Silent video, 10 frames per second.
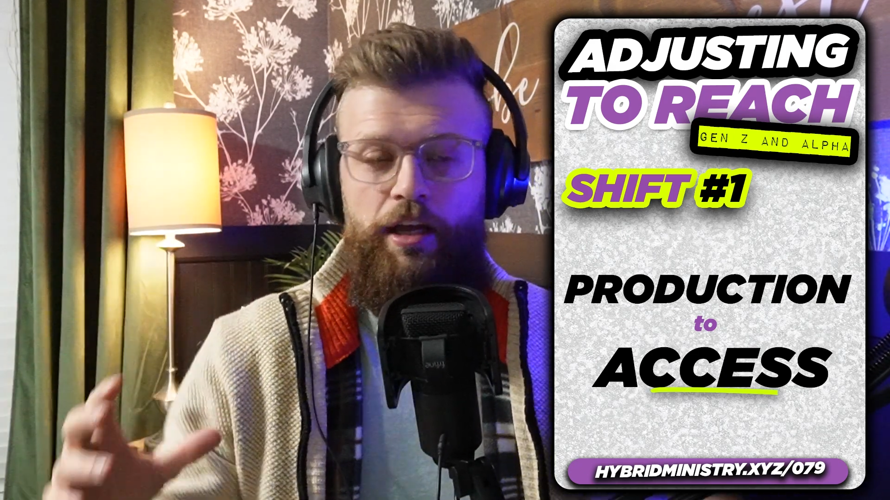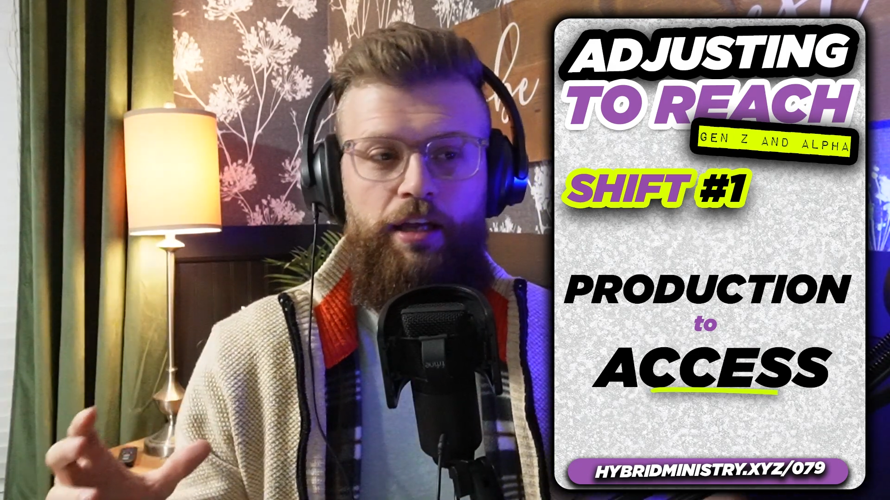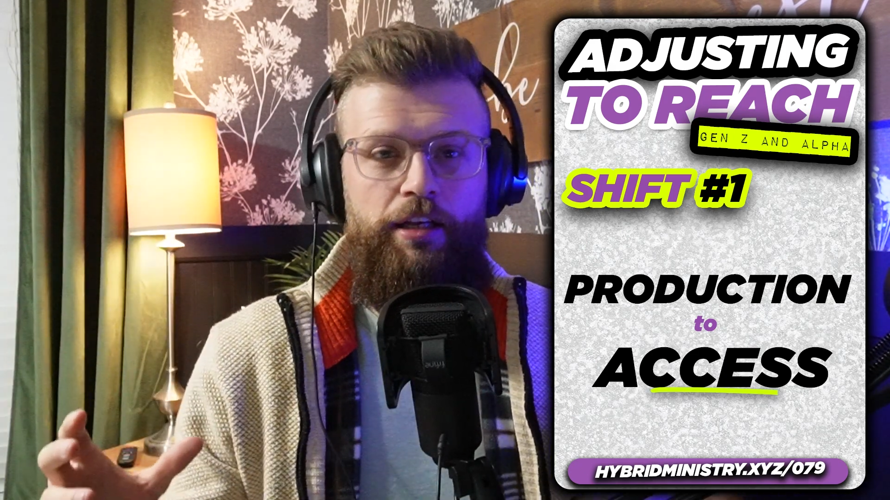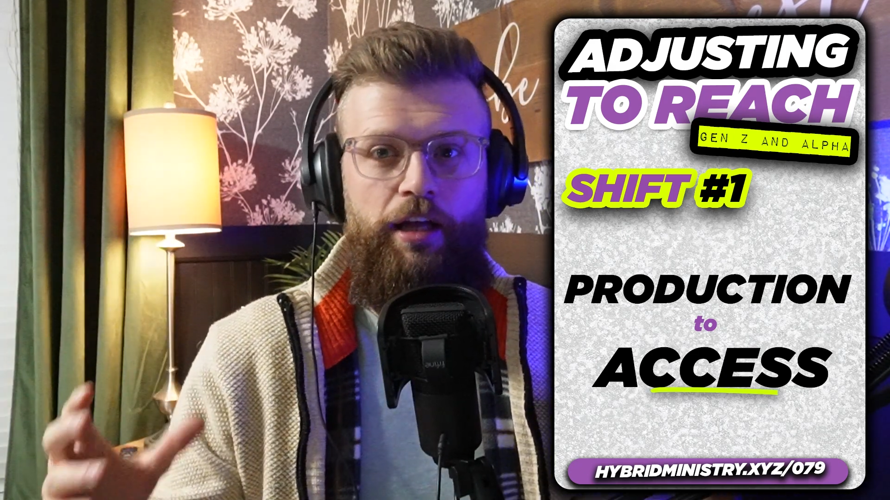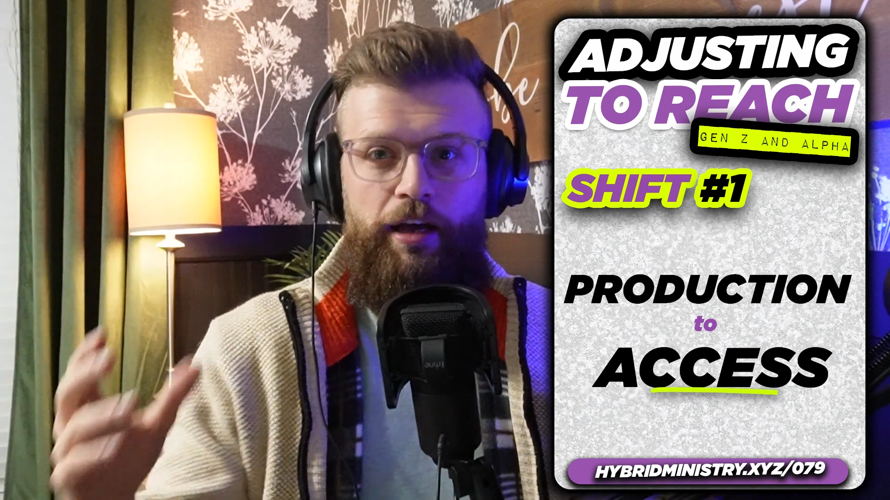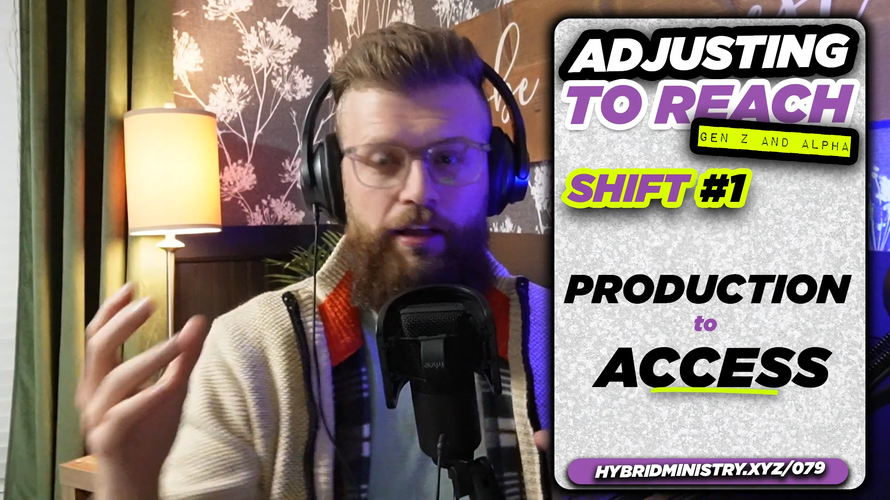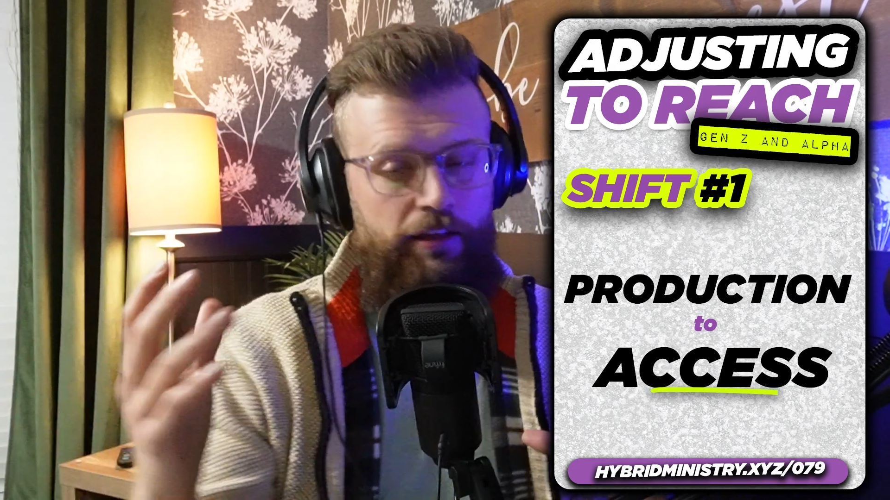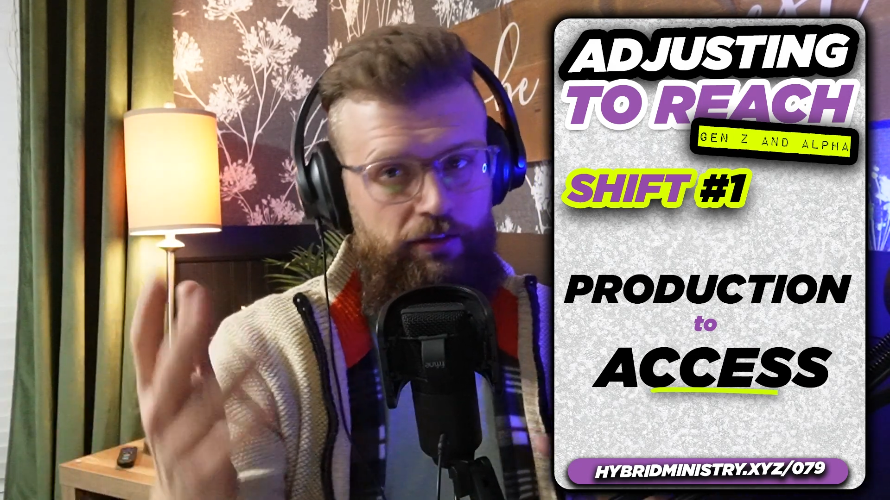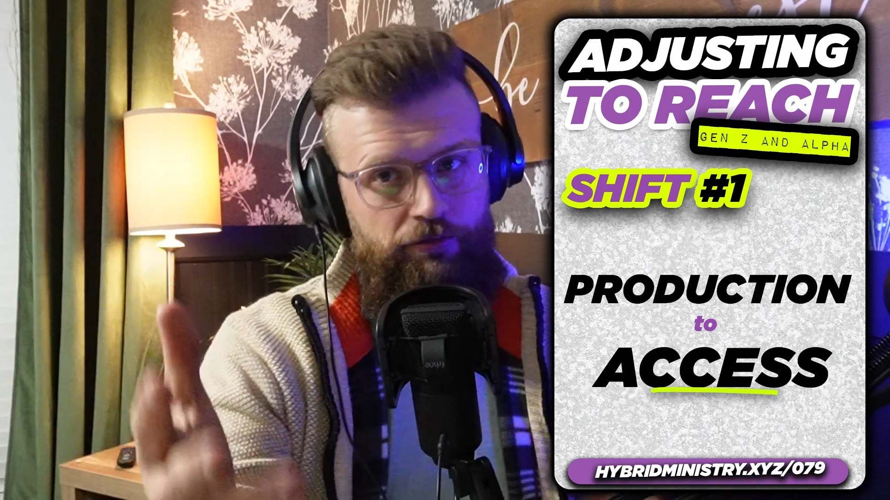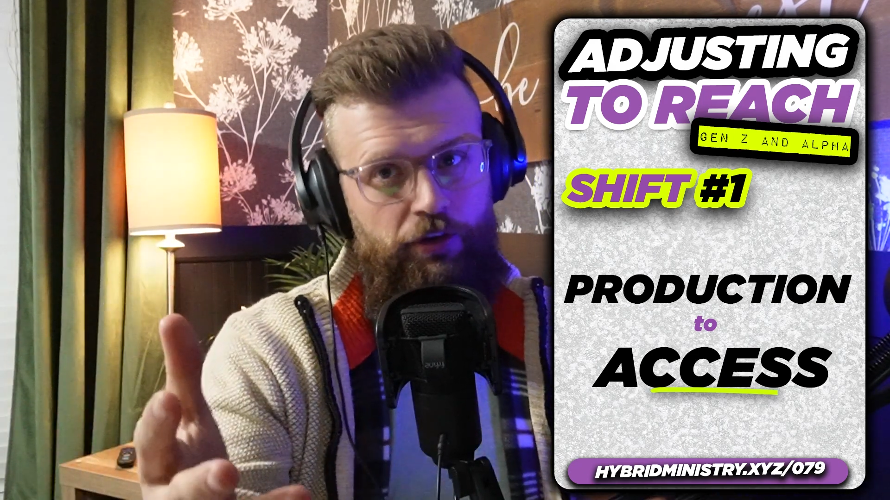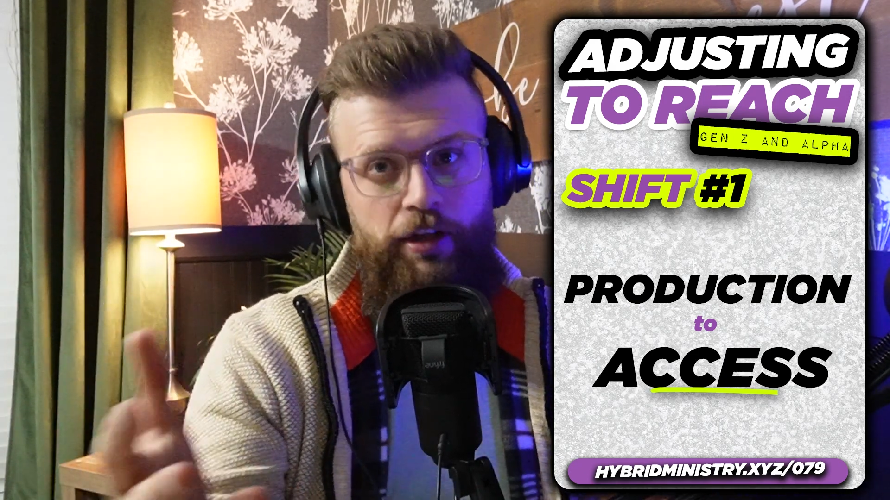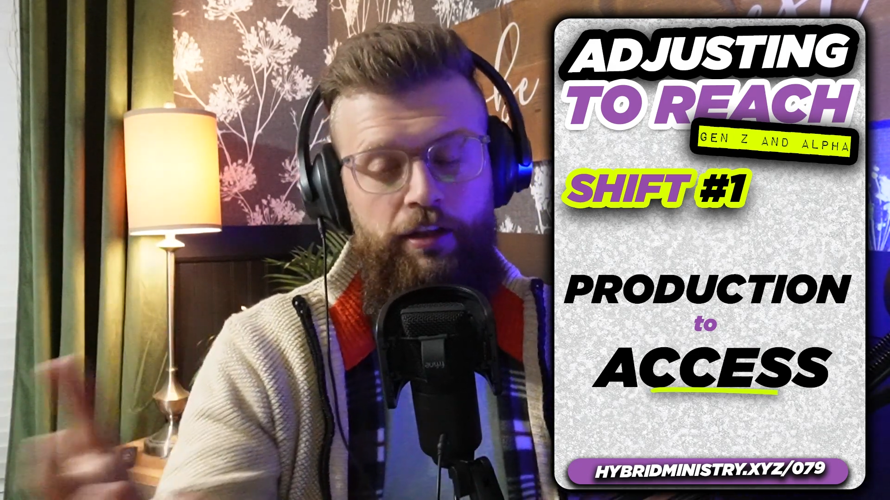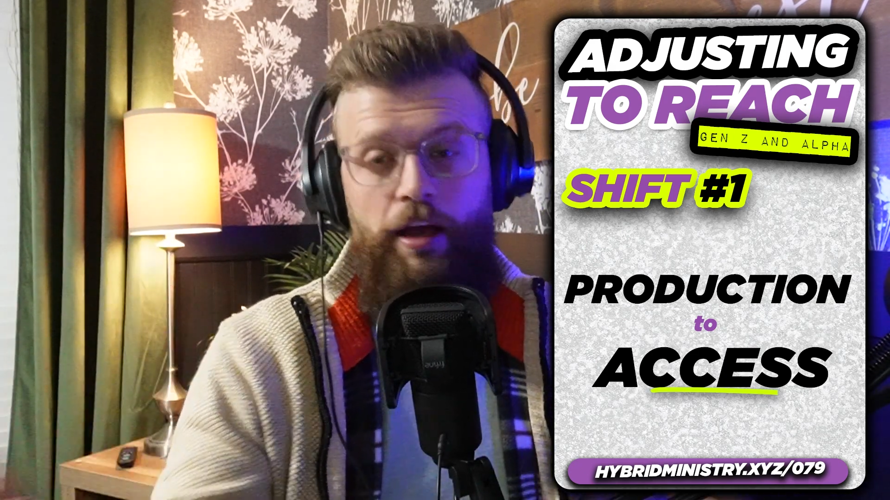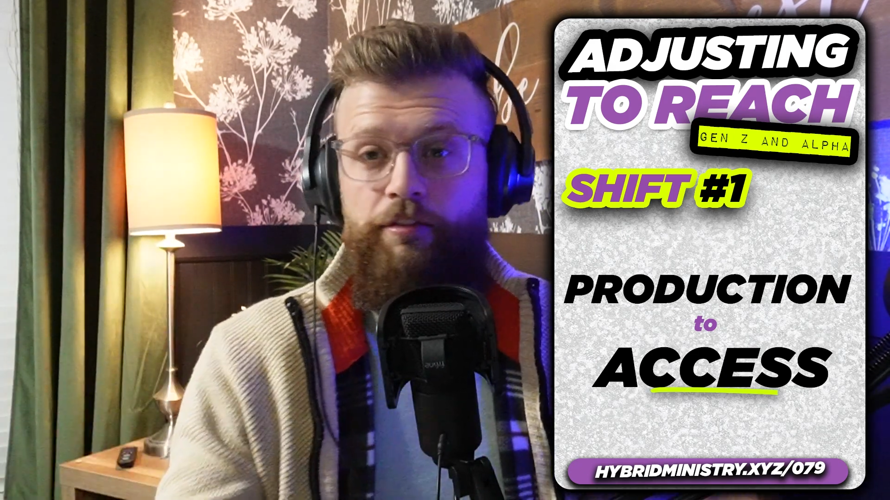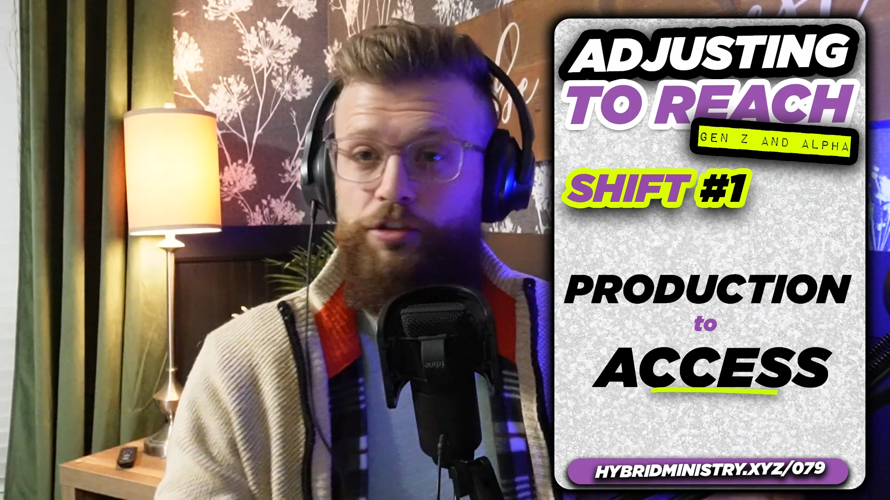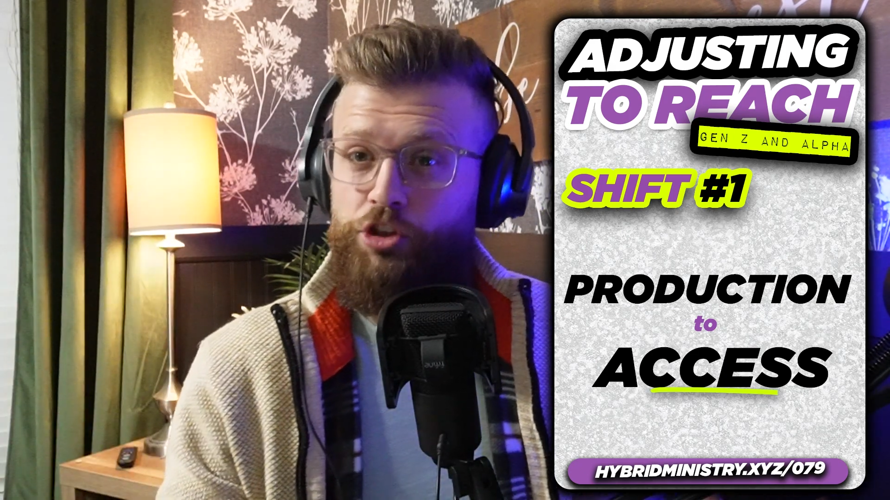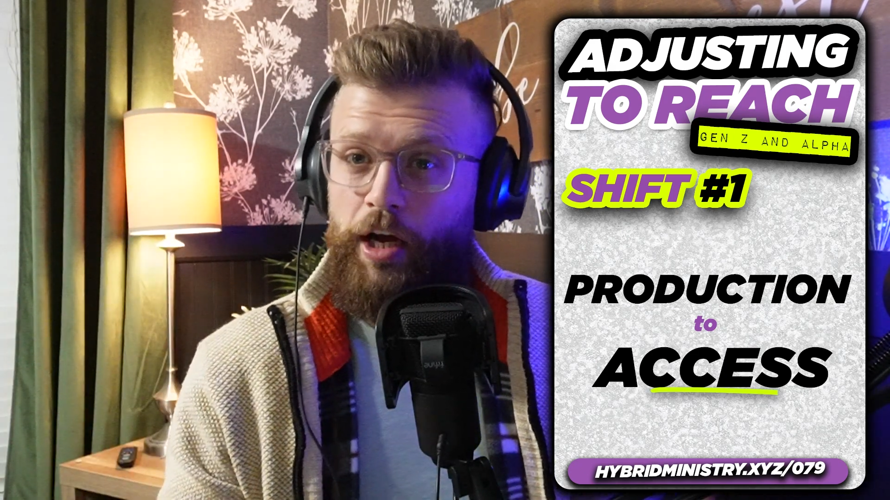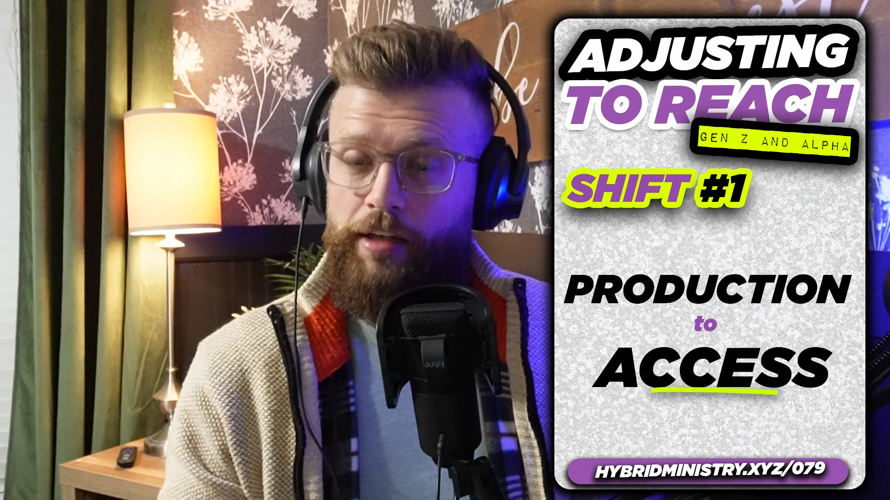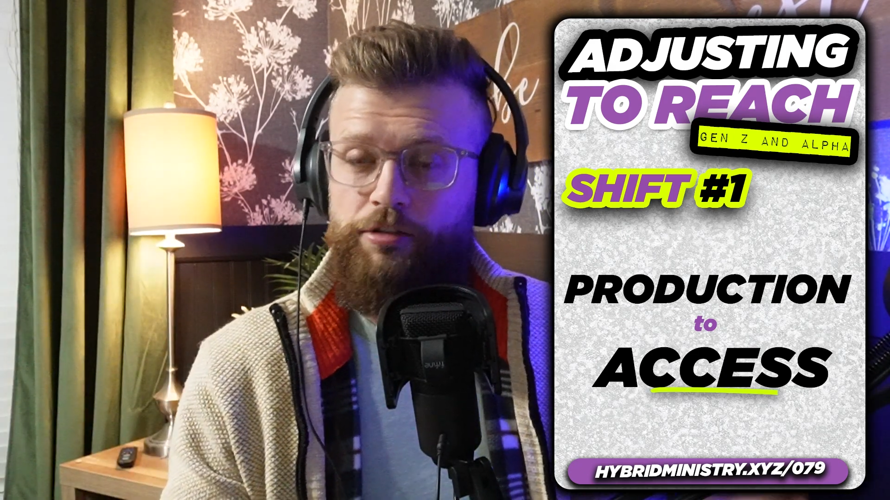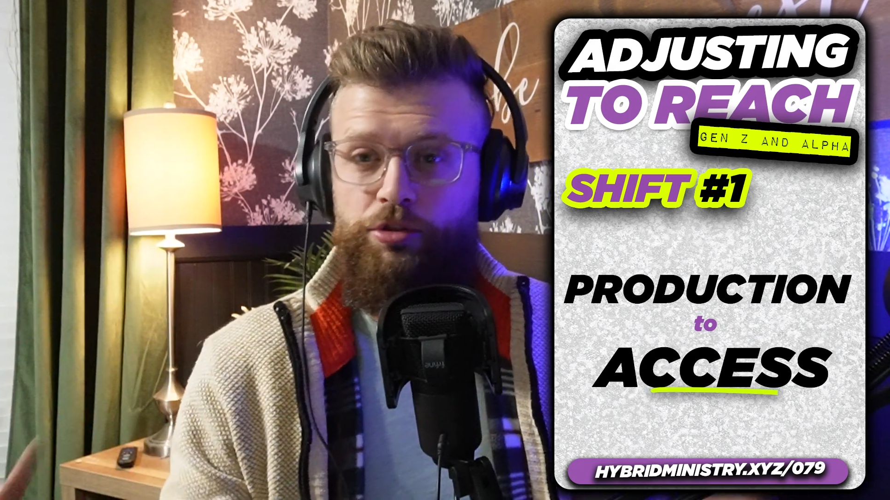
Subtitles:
And I frankly haven't tried,